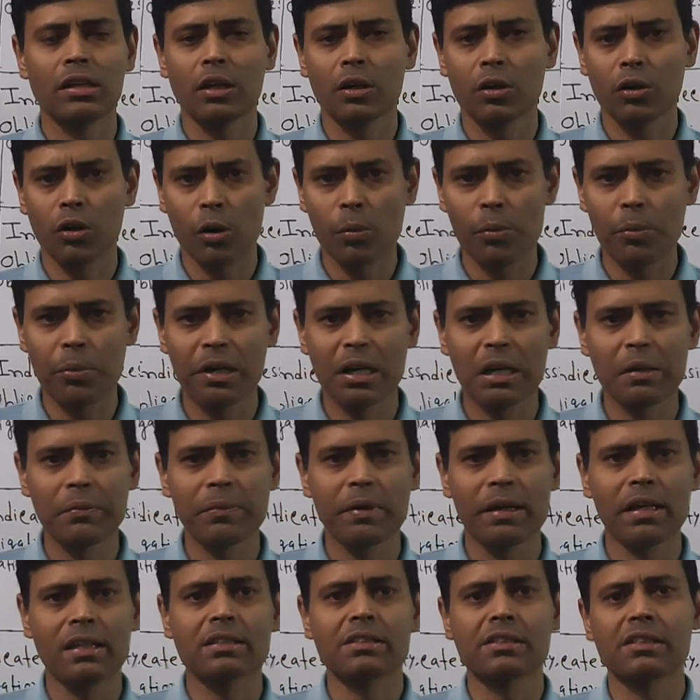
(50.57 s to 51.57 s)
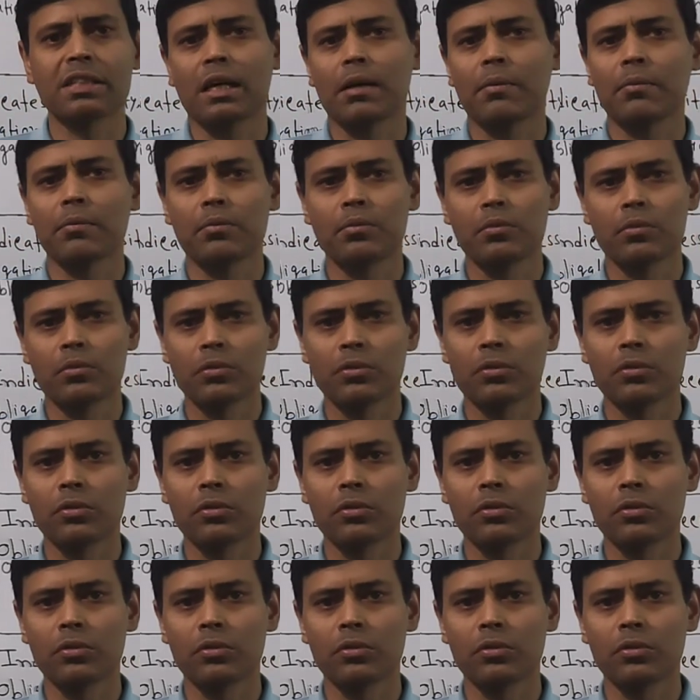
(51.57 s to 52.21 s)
the competitive exam.